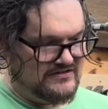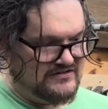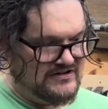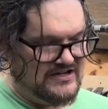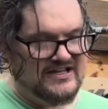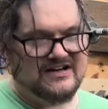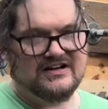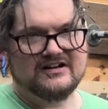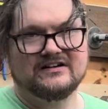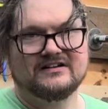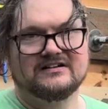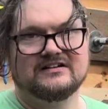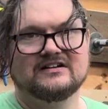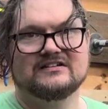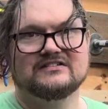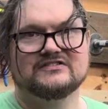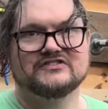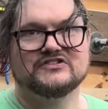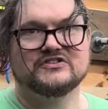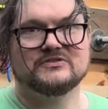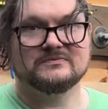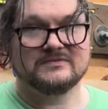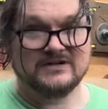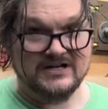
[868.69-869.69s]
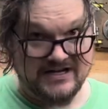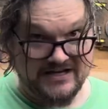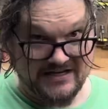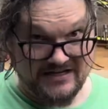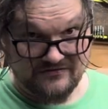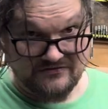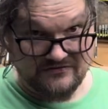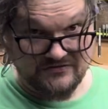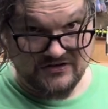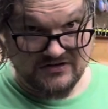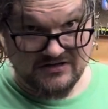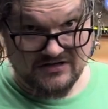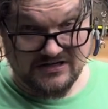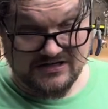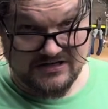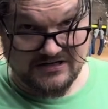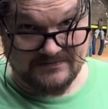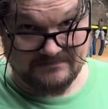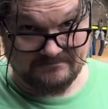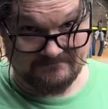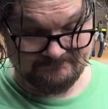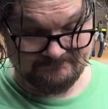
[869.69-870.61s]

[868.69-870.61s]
you get some kind of a